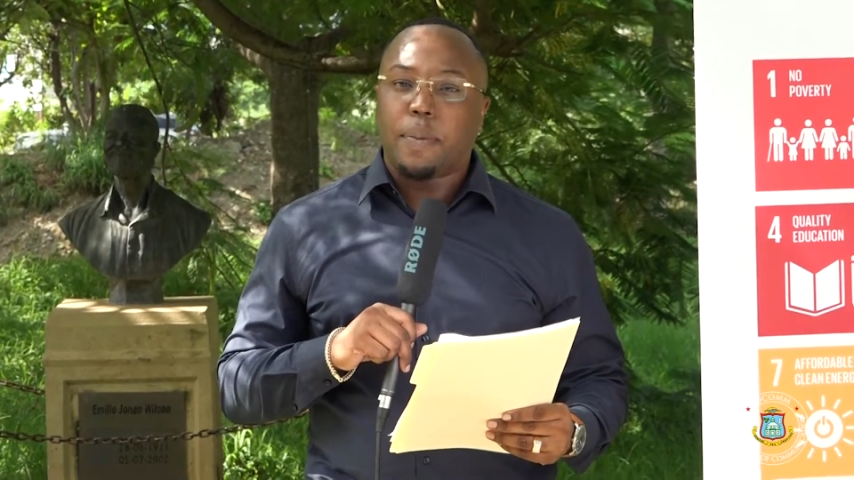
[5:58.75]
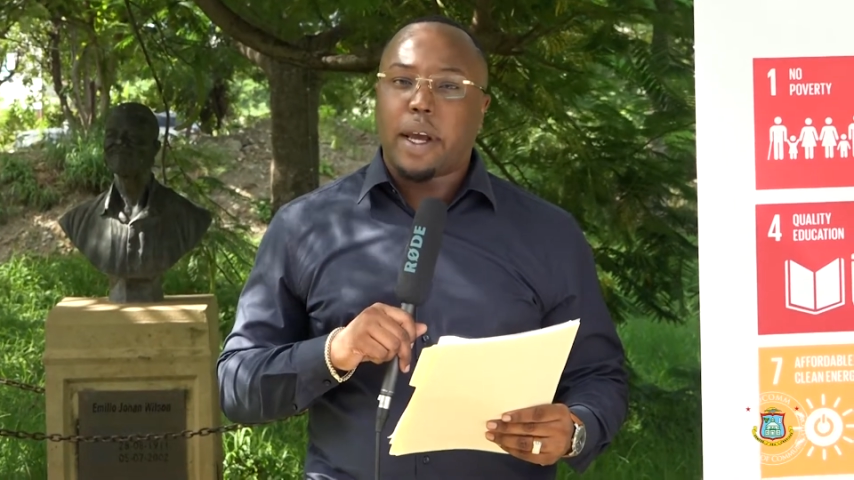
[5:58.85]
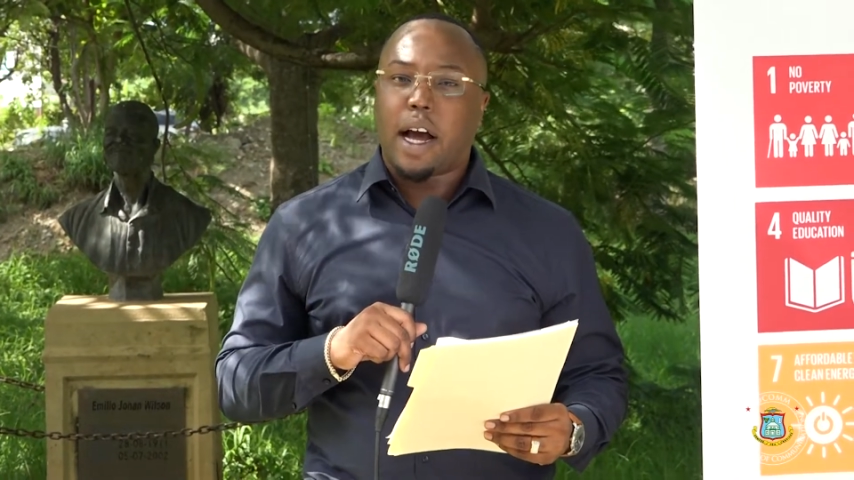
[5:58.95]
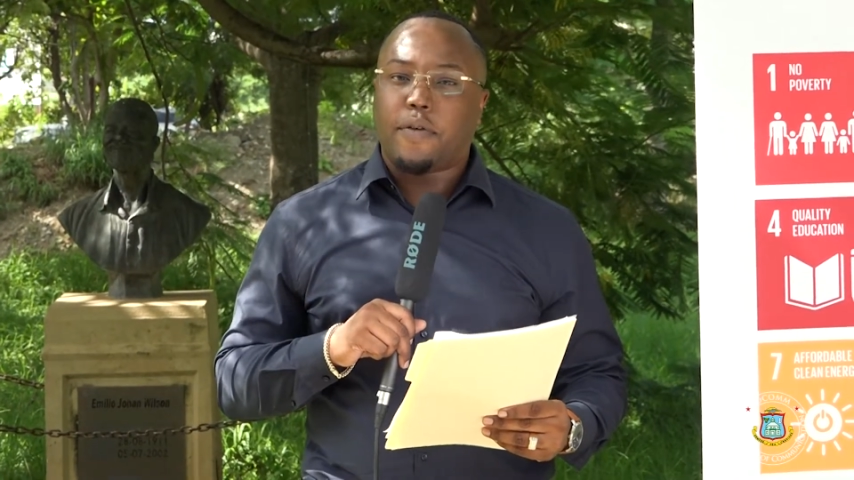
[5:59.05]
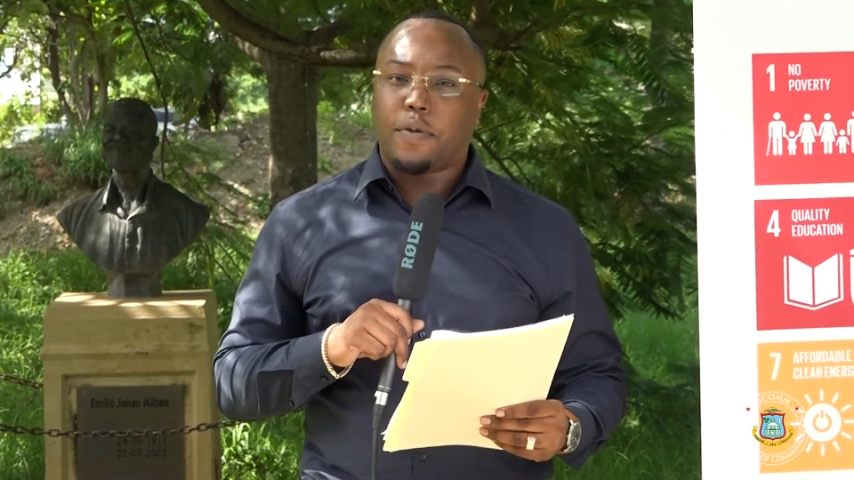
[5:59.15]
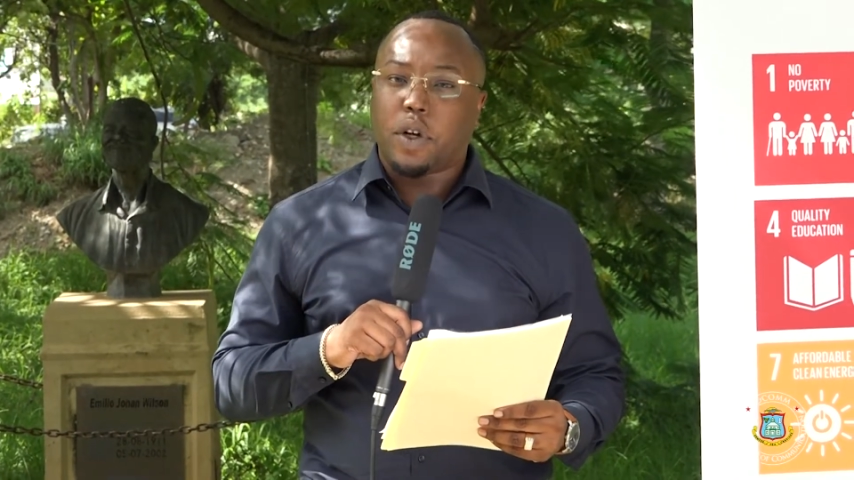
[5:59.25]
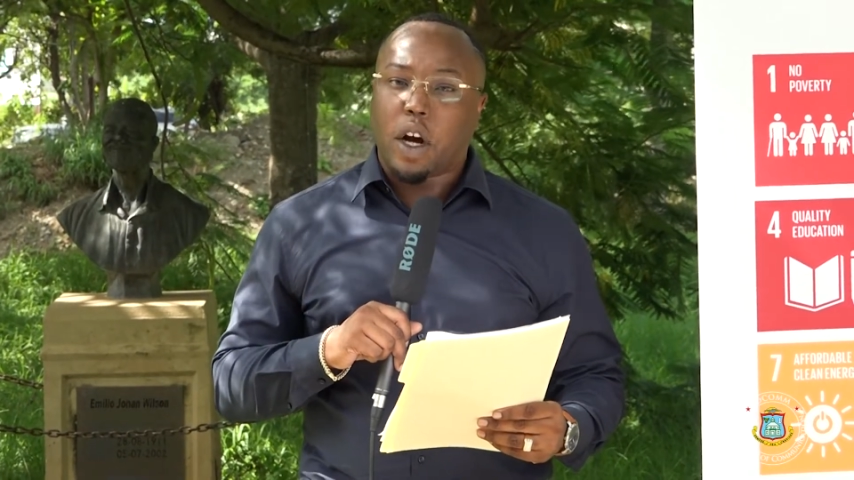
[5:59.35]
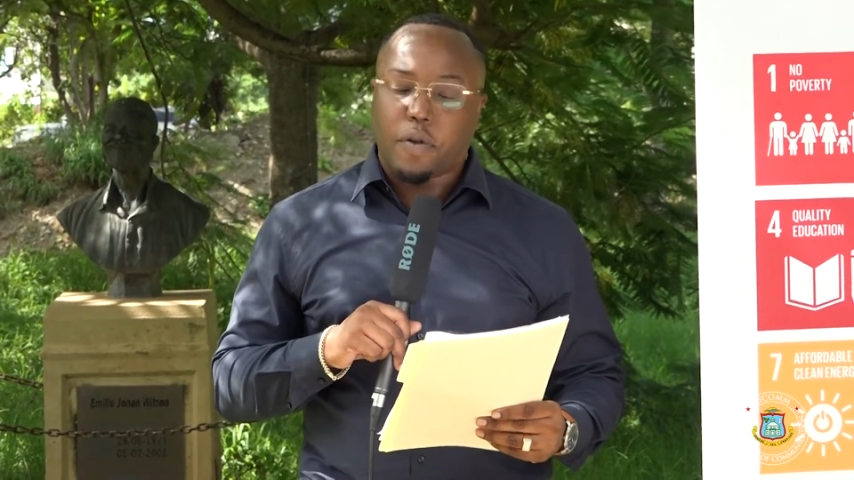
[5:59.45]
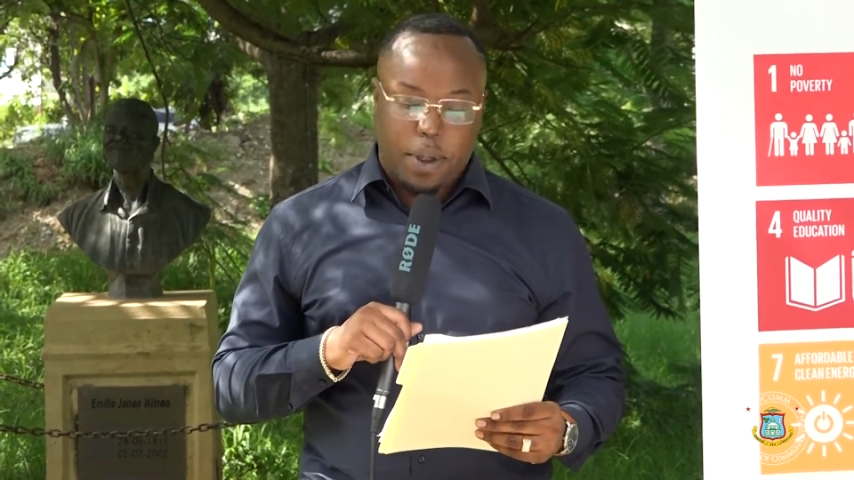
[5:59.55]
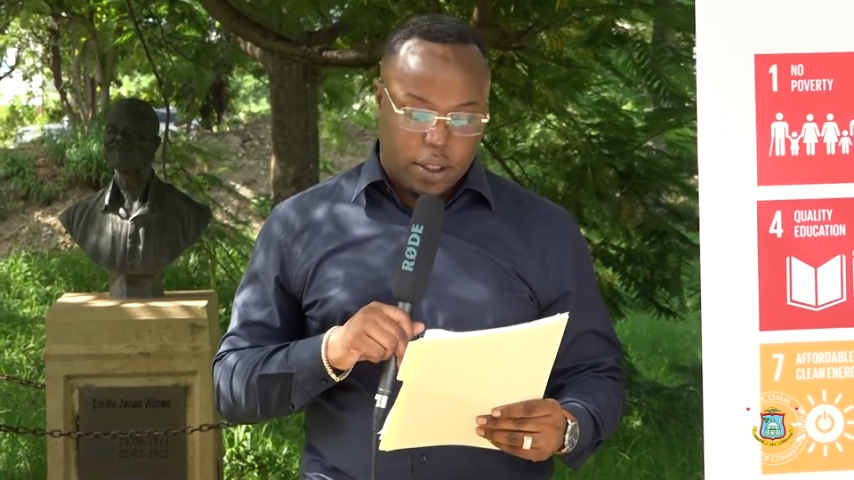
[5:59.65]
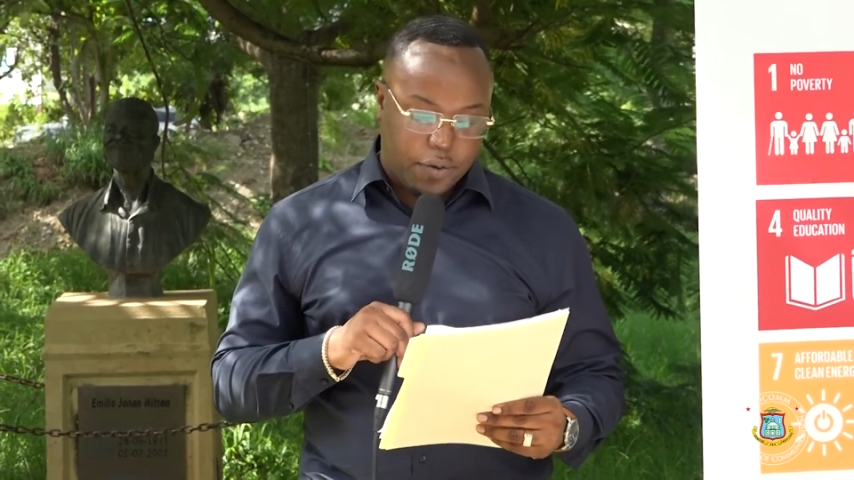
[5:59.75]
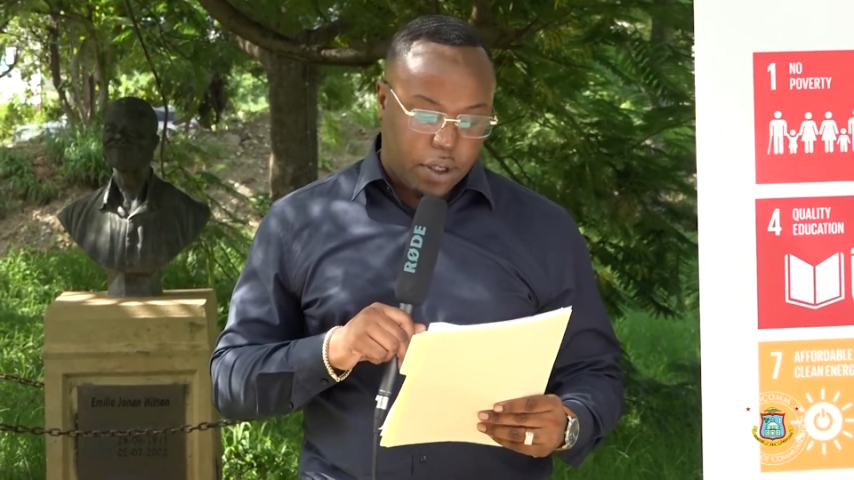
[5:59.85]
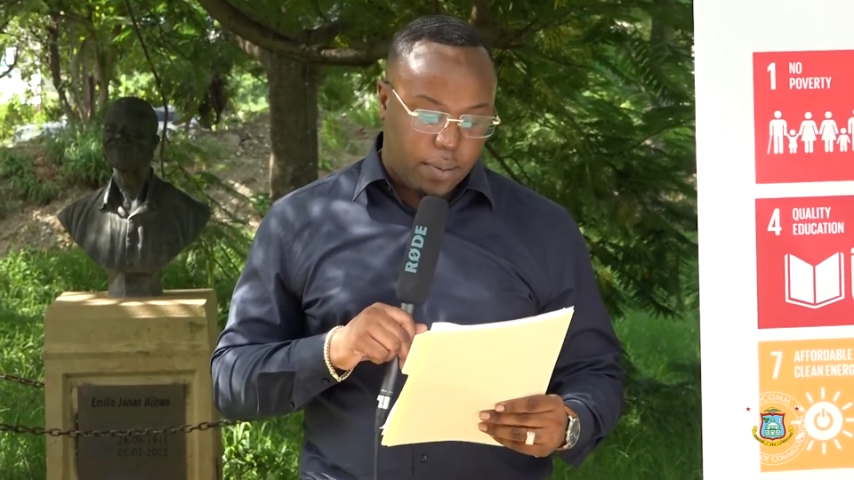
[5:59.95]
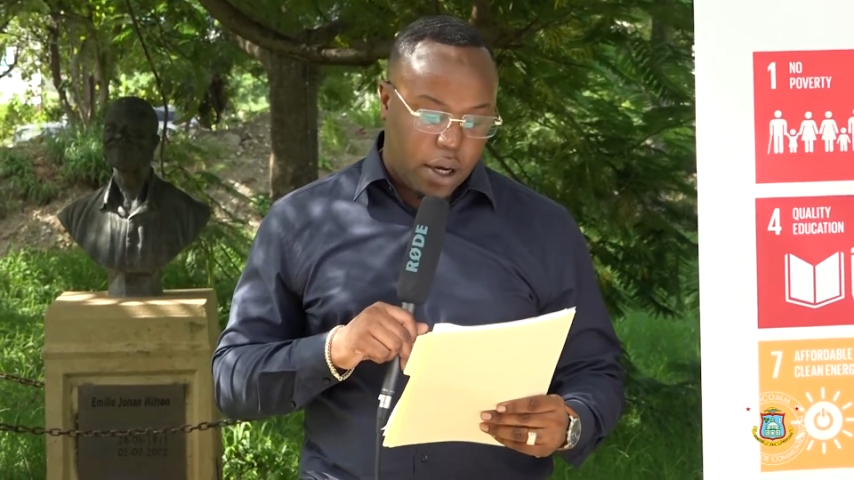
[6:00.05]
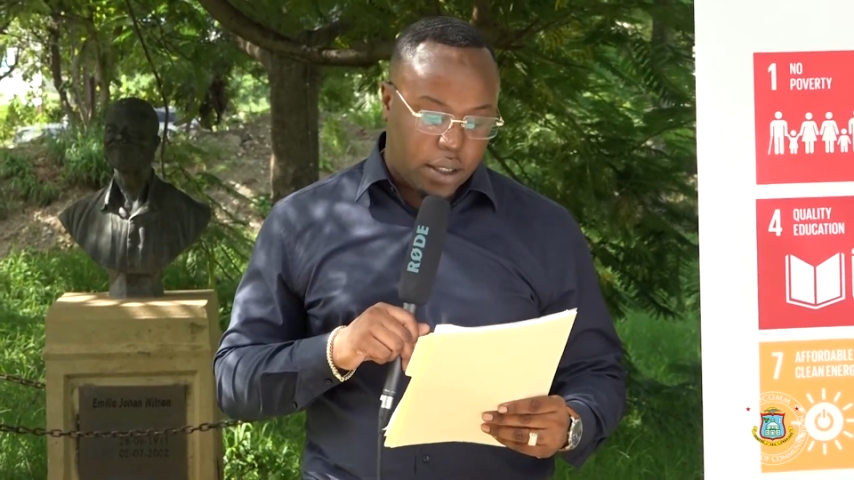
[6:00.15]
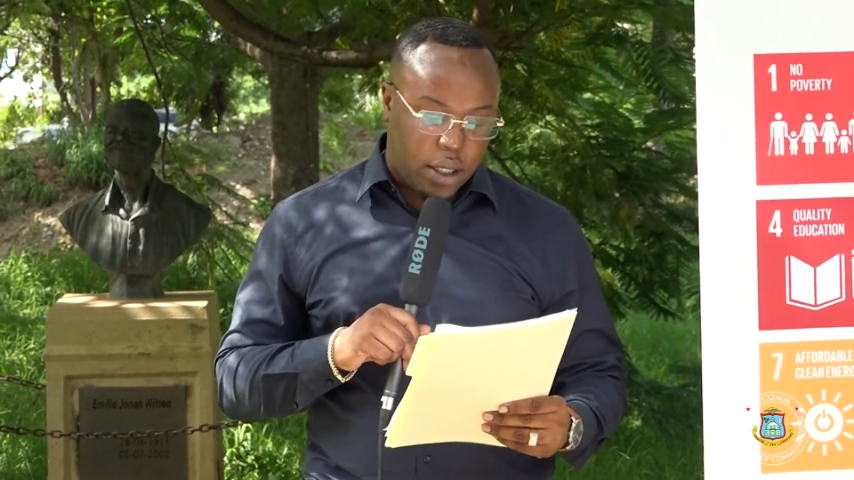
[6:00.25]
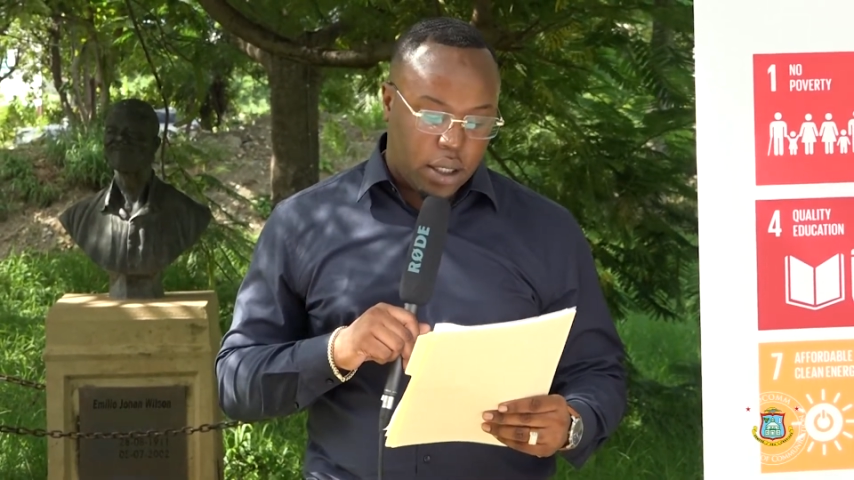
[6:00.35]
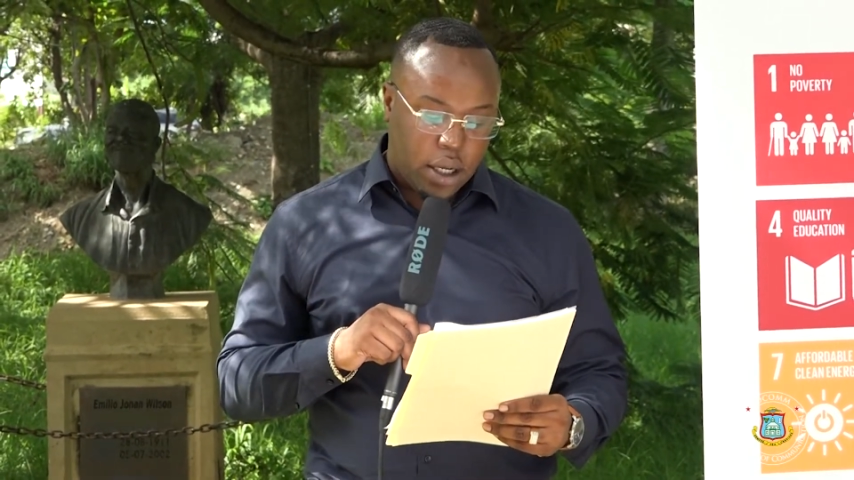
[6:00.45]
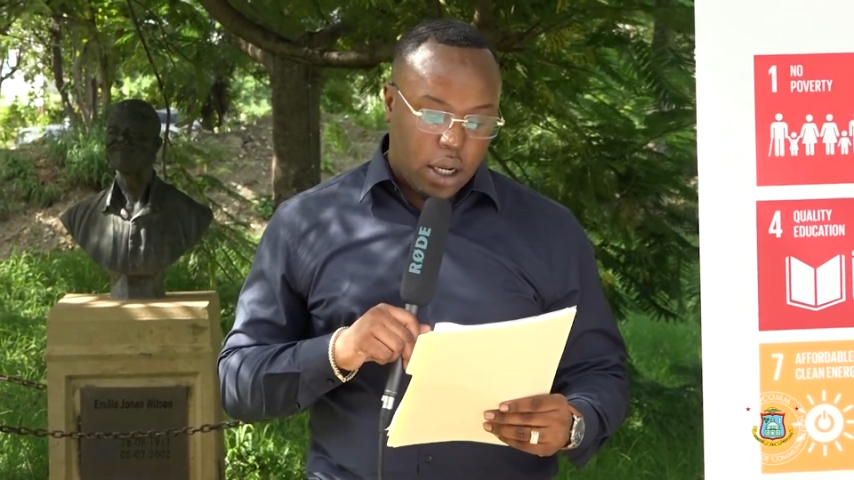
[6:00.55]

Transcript: behalf of the government of St. Martin.